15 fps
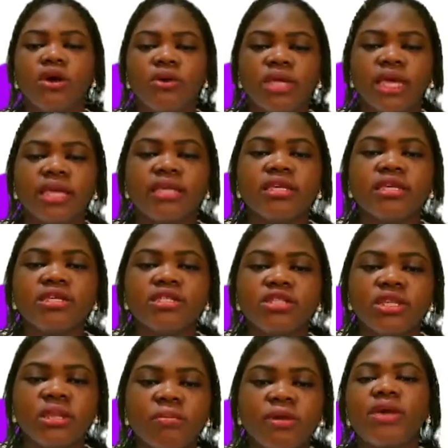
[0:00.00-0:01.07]
Okay,
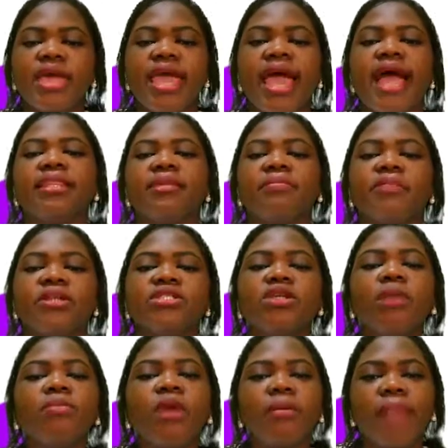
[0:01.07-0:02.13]
so here the
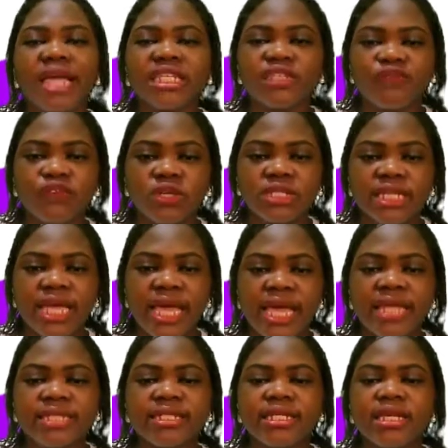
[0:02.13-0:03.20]
bottom number is
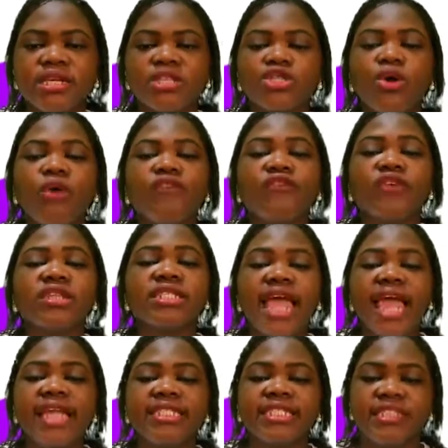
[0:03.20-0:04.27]
48. So
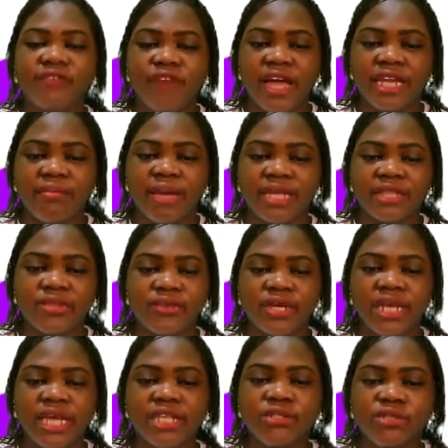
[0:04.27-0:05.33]
48 divided by
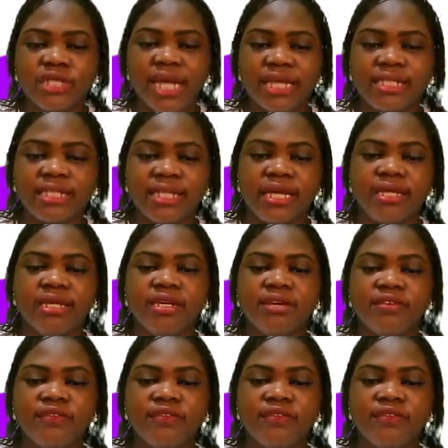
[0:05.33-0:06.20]
3, let's do that here.